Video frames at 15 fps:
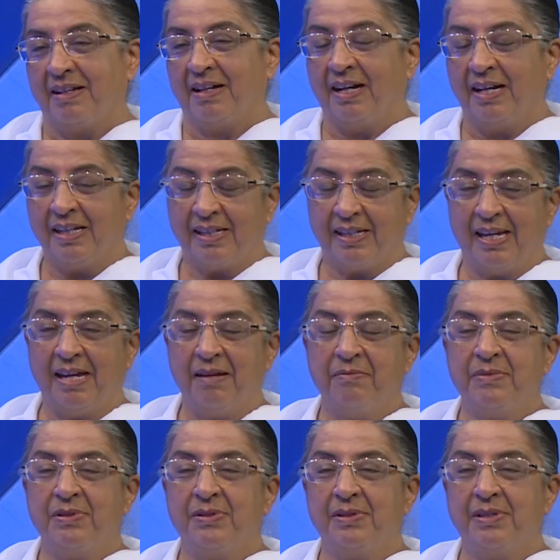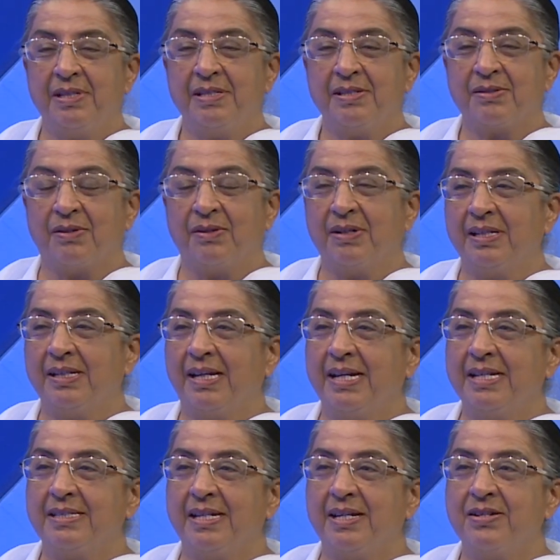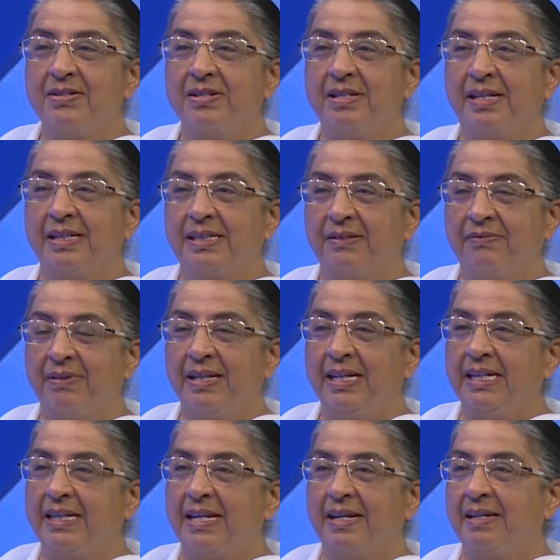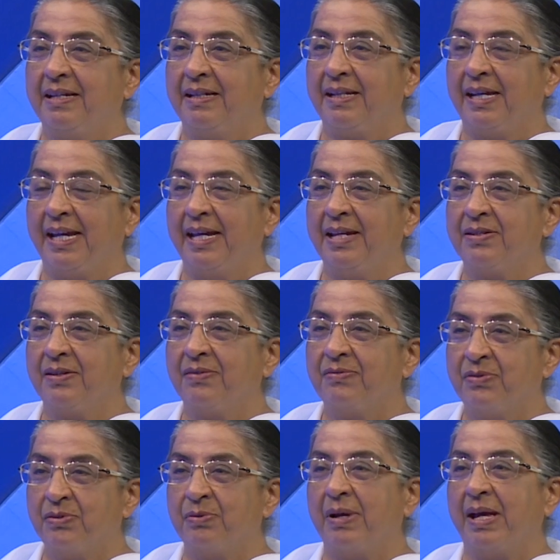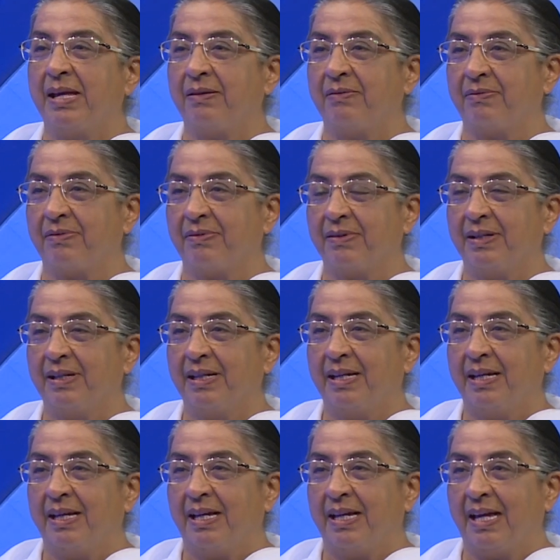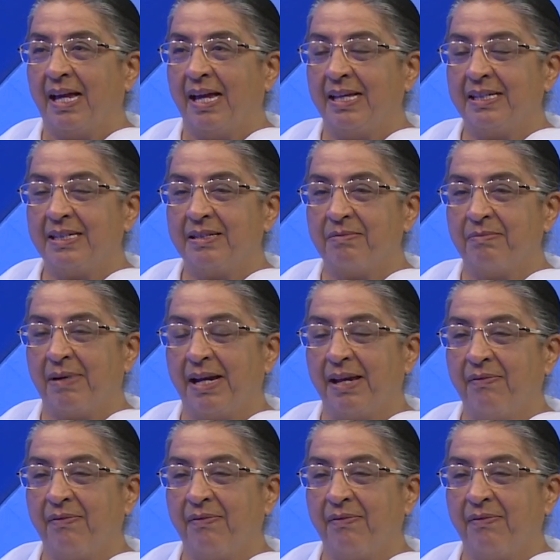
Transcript: I came to this organization at a very tender age of 12 and my